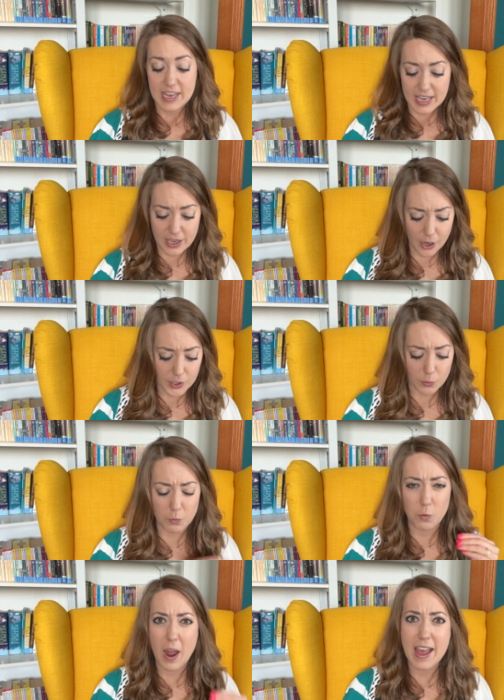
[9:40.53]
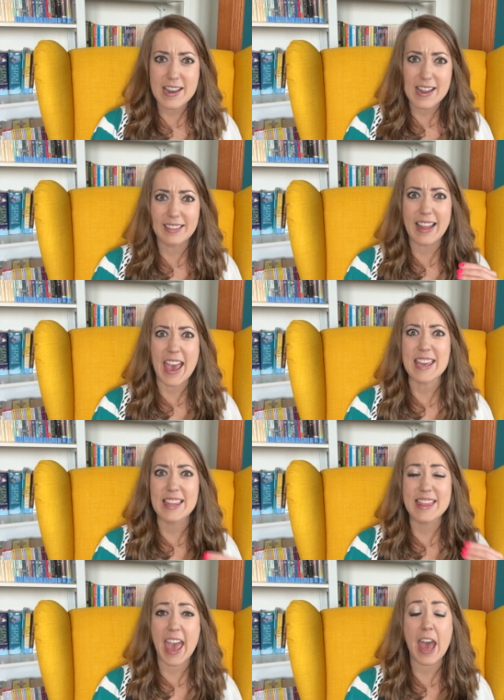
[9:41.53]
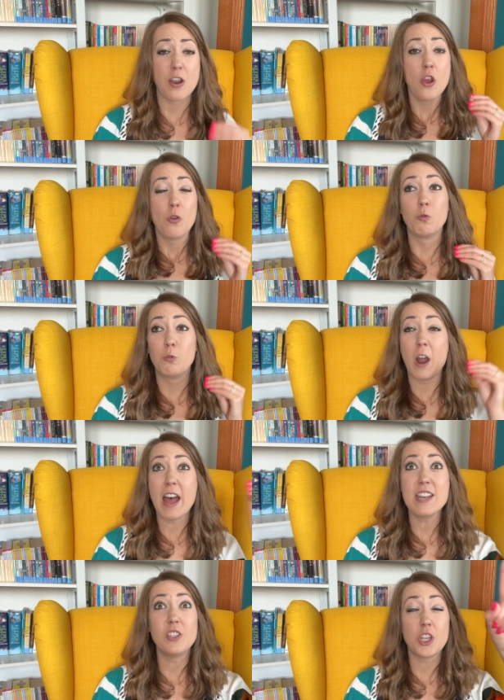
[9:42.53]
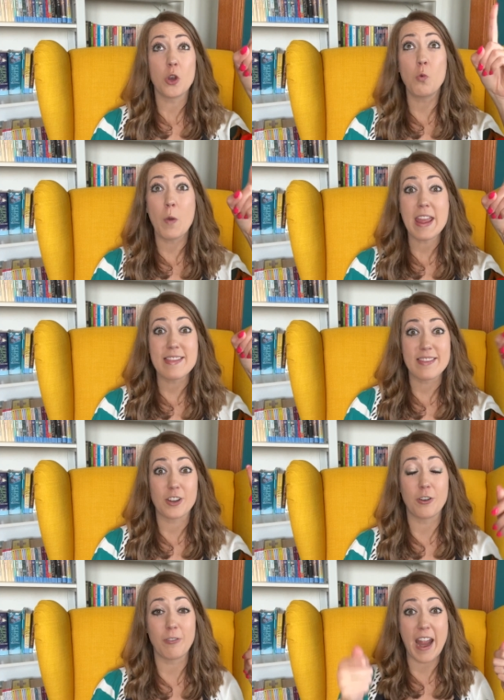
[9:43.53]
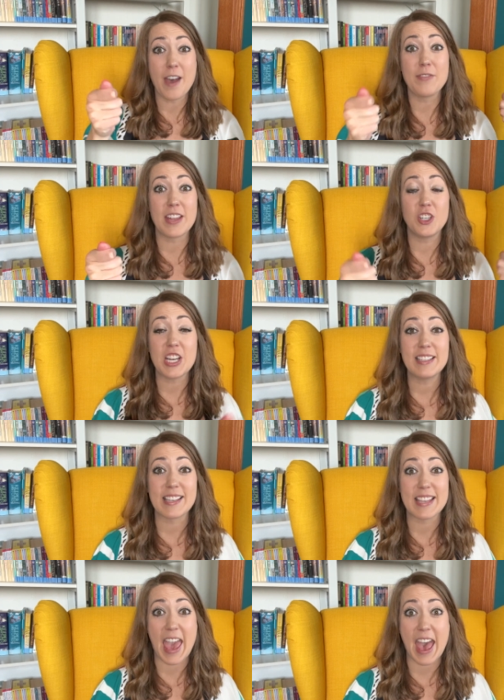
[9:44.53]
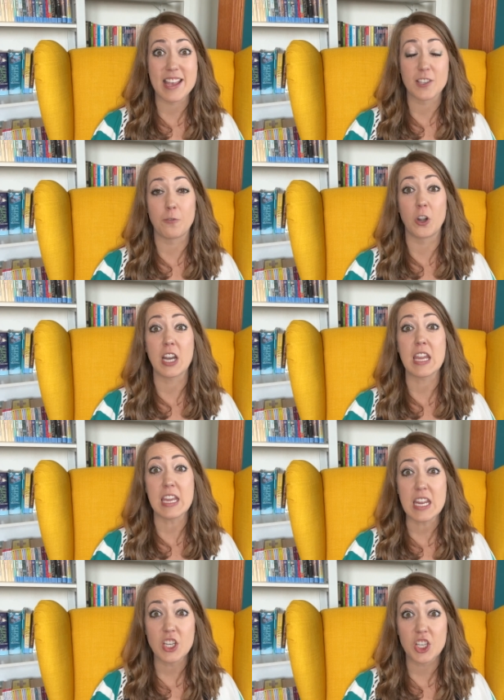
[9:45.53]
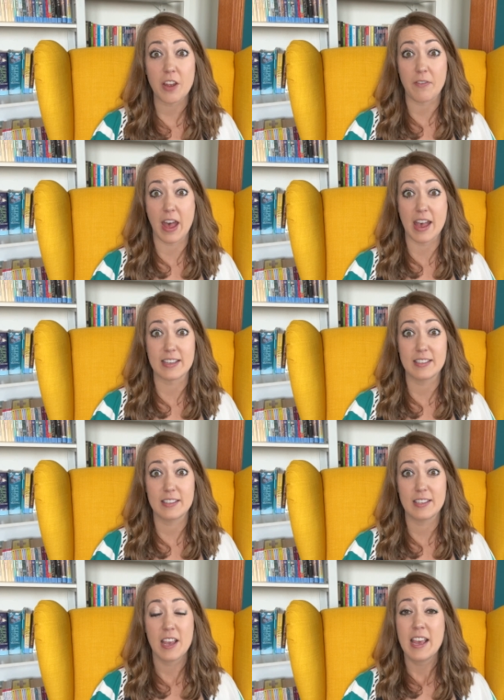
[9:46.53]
He goes, run like that. Run to win the crown that Jesus has for each of us.